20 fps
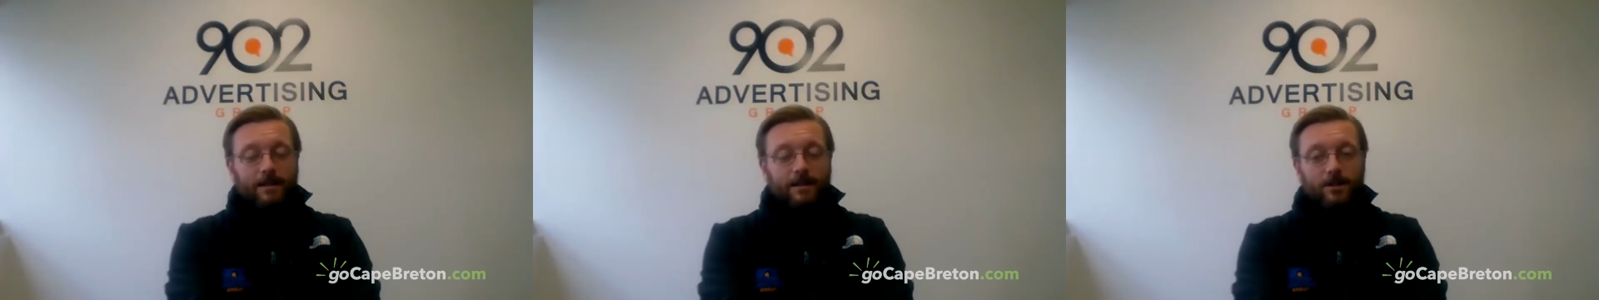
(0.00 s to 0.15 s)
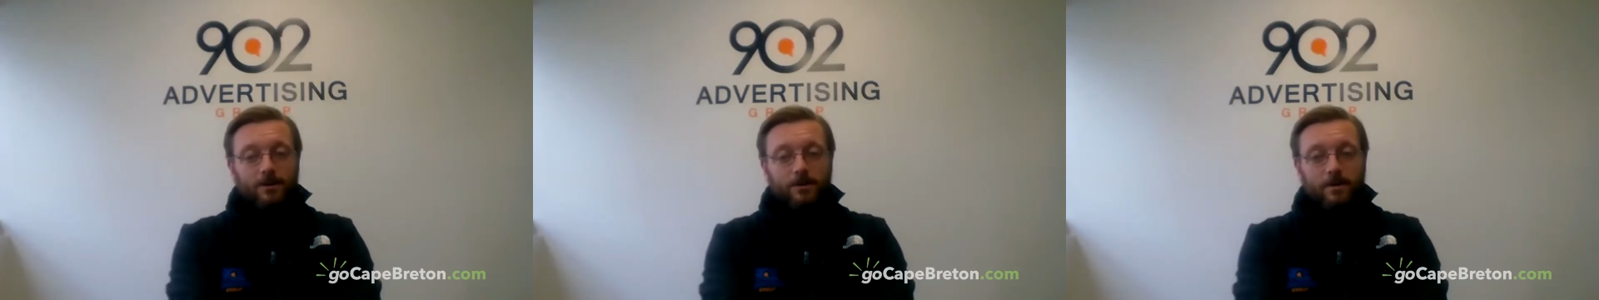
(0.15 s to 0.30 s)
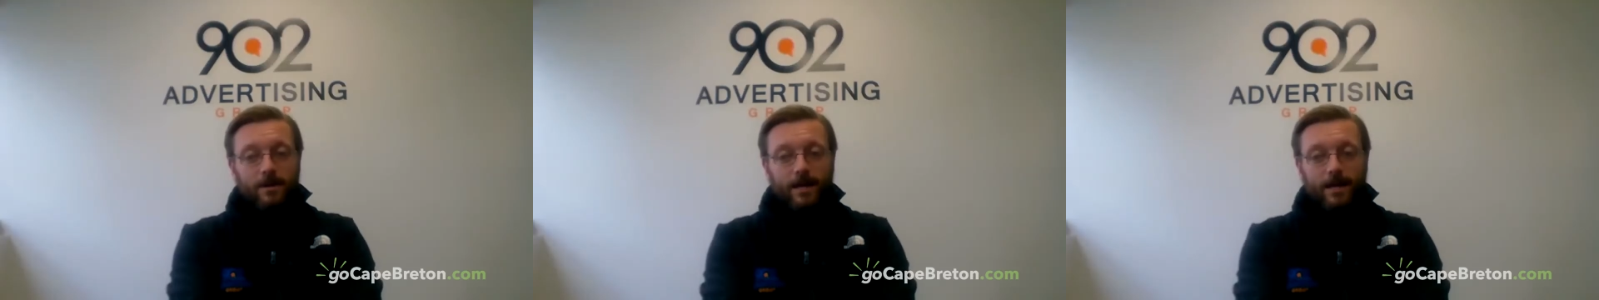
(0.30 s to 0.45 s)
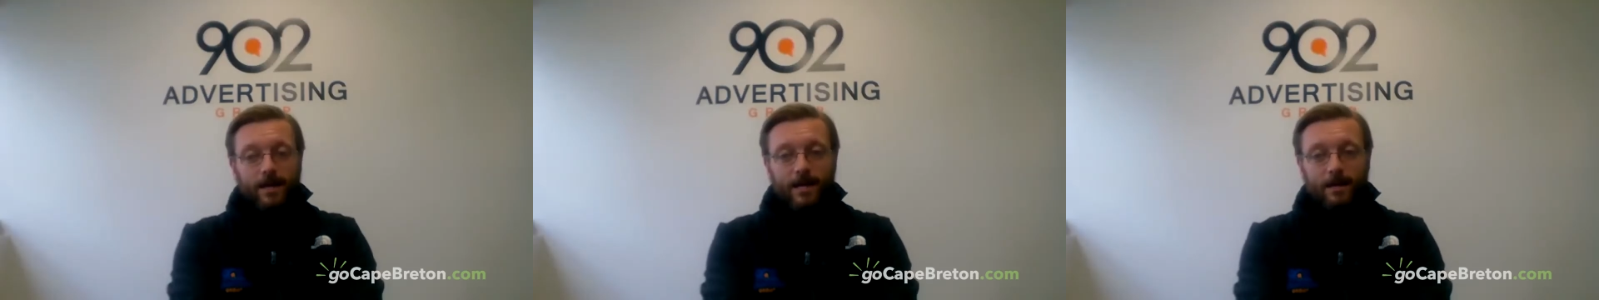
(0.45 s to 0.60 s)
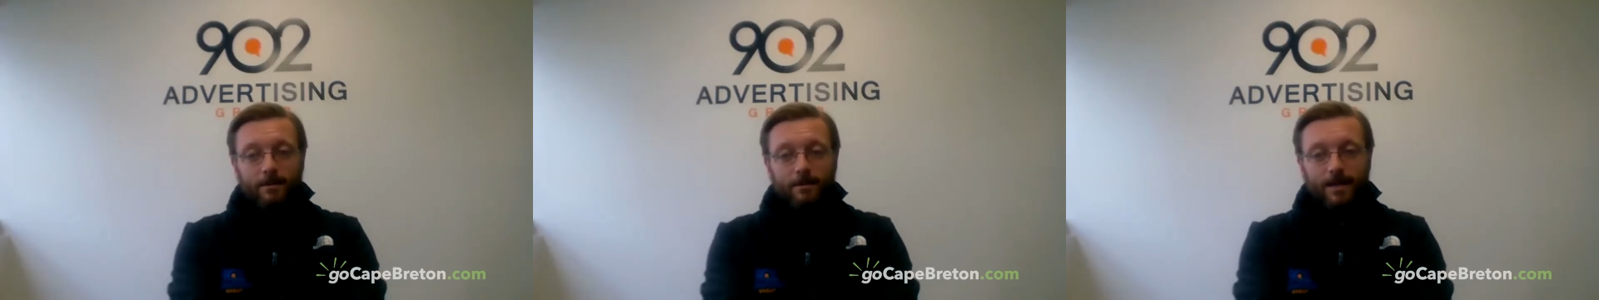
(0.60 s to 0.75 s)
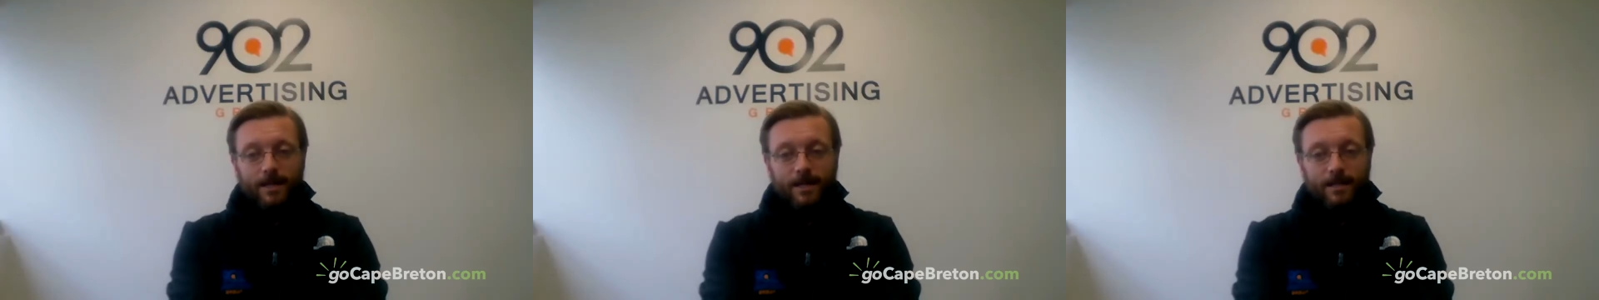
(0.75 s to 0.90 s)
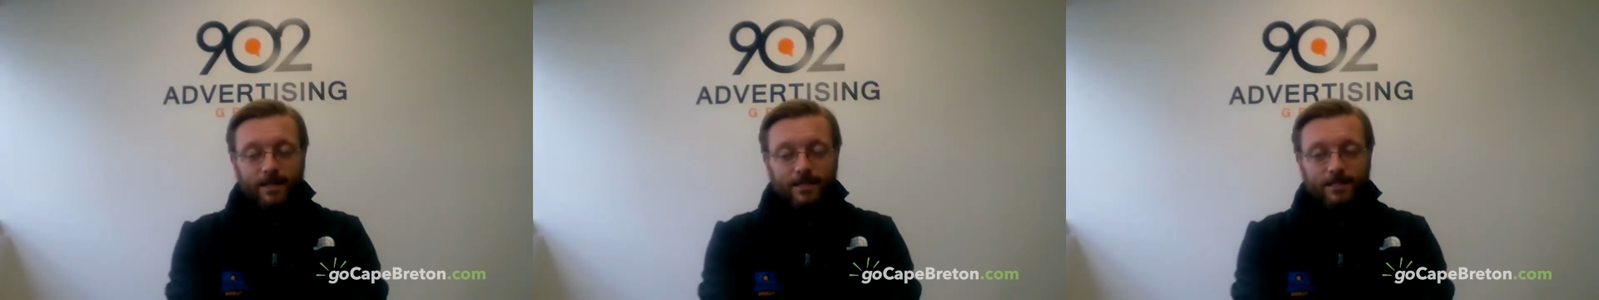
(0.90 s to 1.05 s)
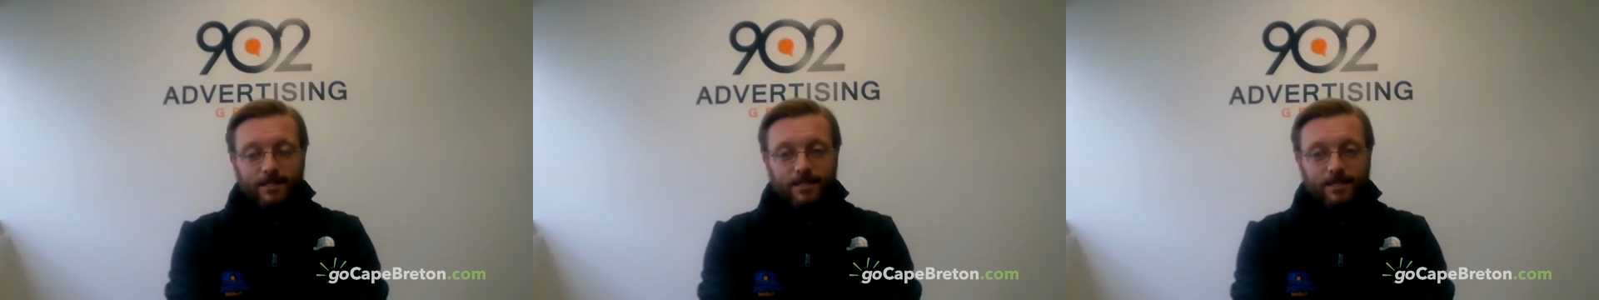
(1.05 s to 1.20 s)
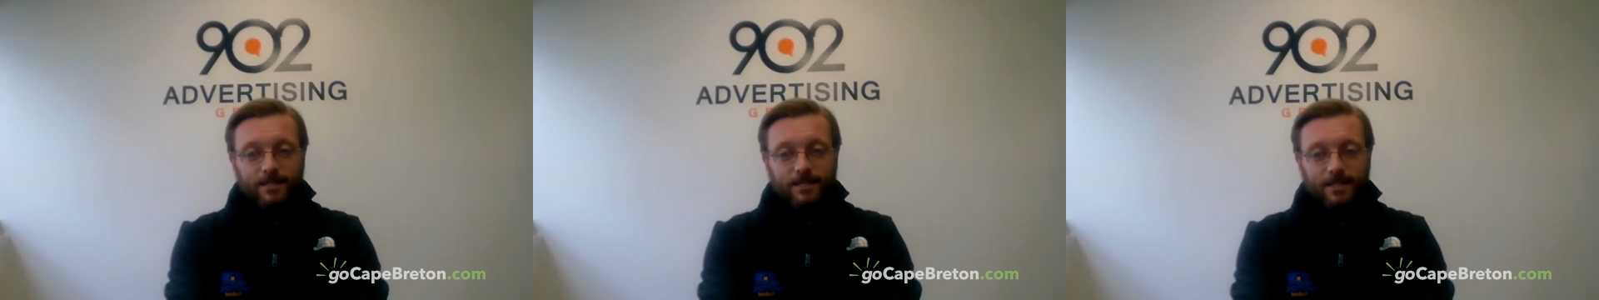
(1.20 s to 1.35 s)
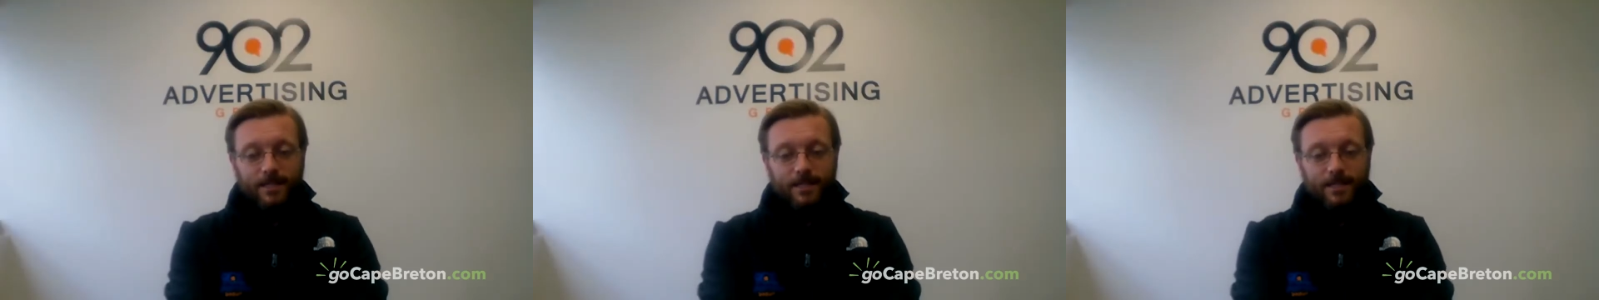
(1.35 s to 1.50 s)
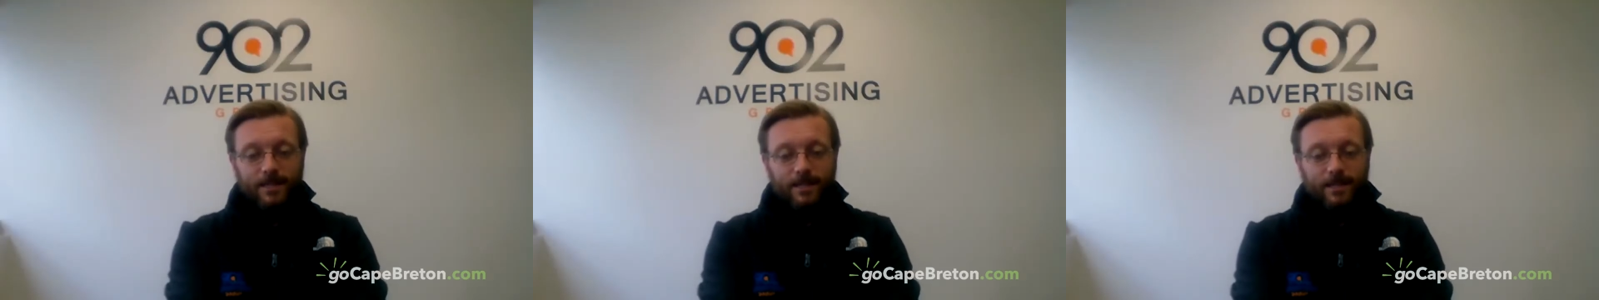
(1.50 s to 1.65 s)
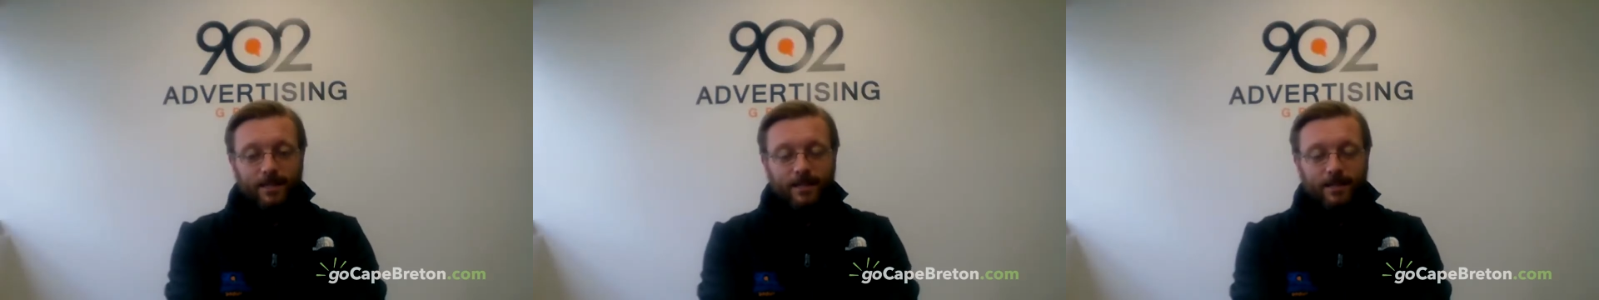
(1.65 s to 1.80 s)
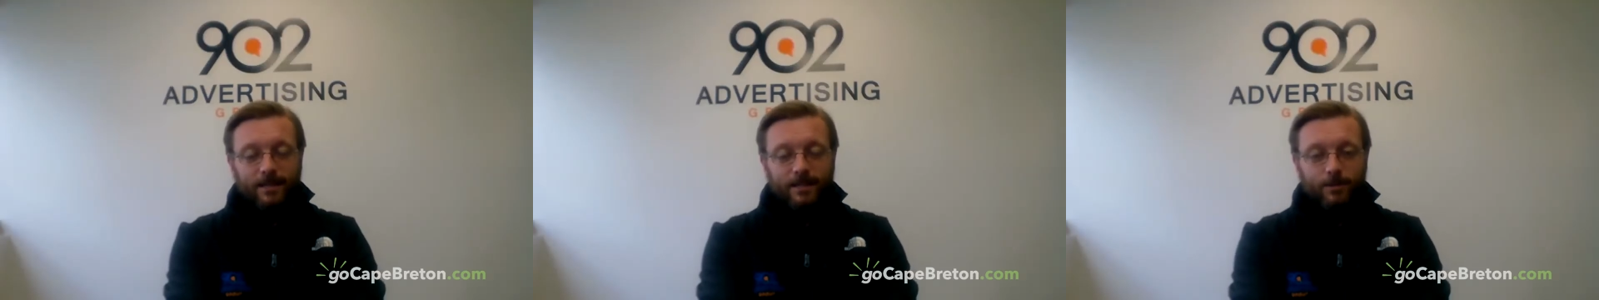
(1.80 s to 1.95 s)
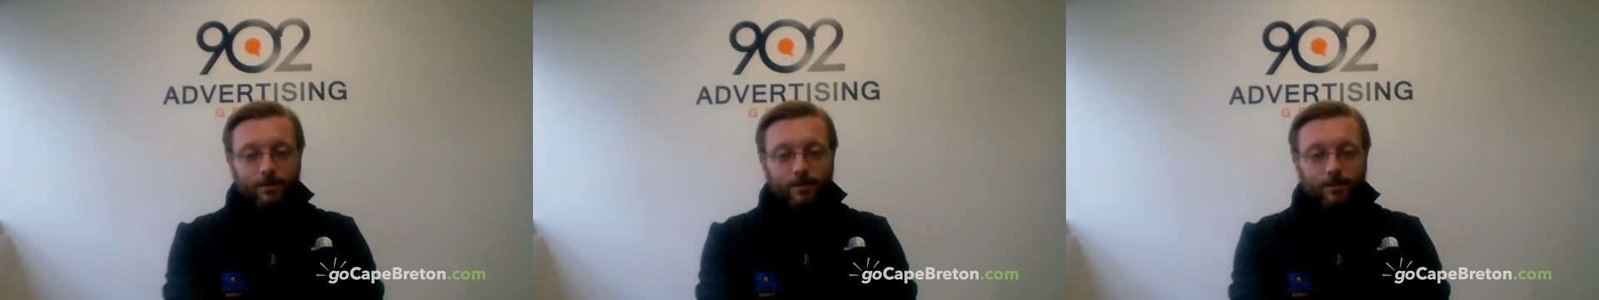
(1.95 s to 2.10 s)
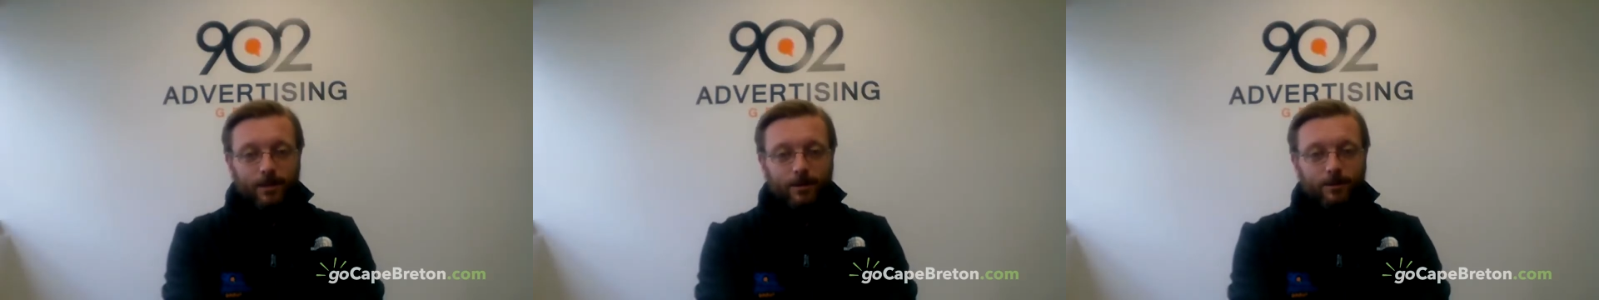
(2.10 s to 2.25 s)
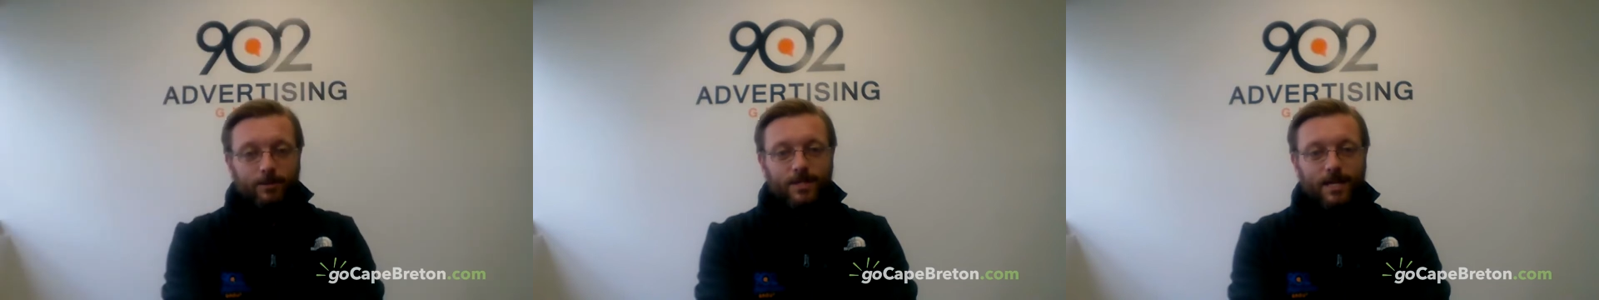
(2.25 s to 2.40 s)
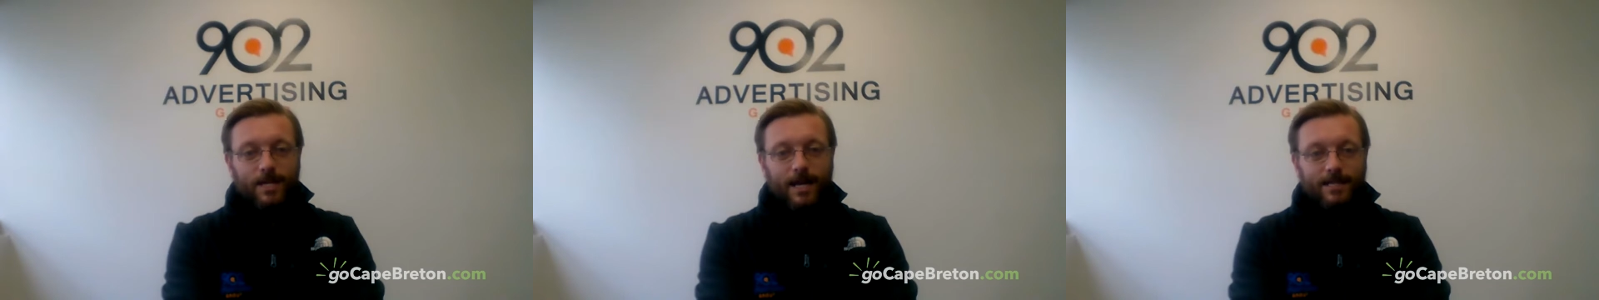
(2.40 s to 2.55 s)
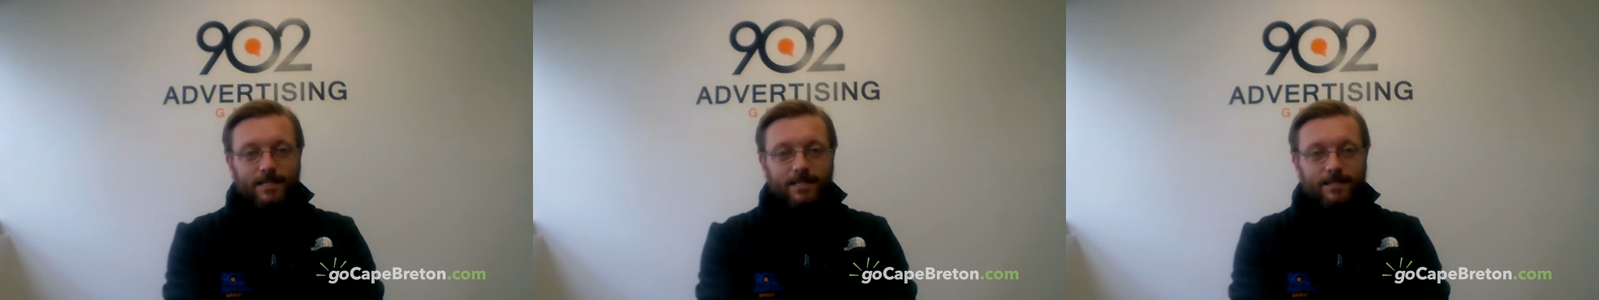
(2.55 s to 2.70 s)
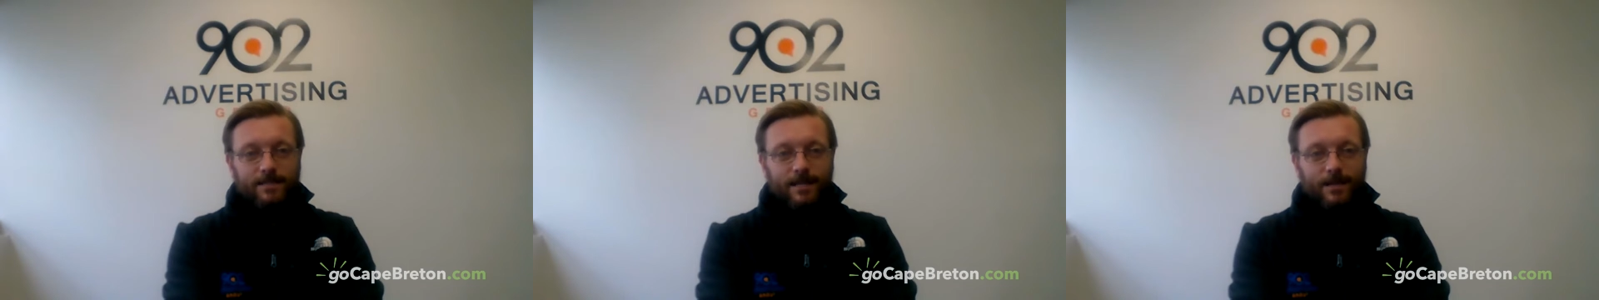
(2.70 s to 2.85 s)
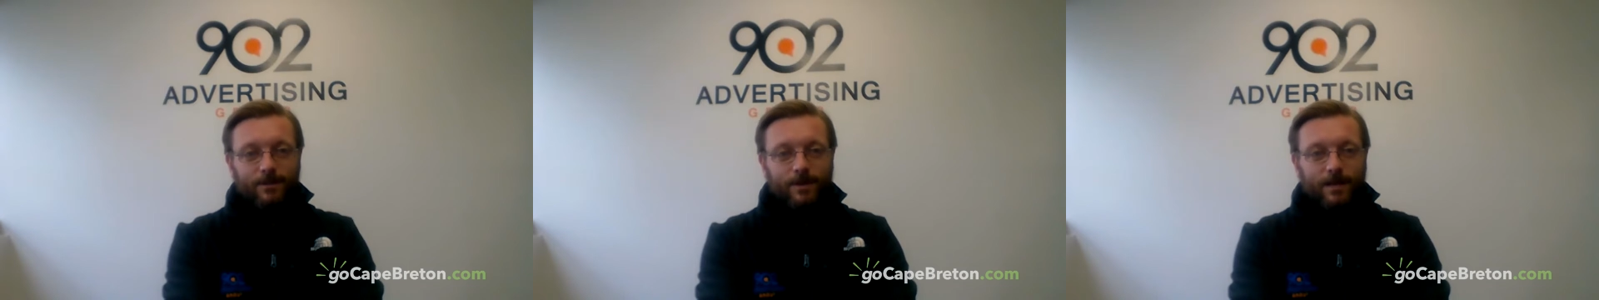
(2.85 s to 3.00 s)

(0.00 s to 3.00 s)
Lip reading: ago. I connected with those guys and thought,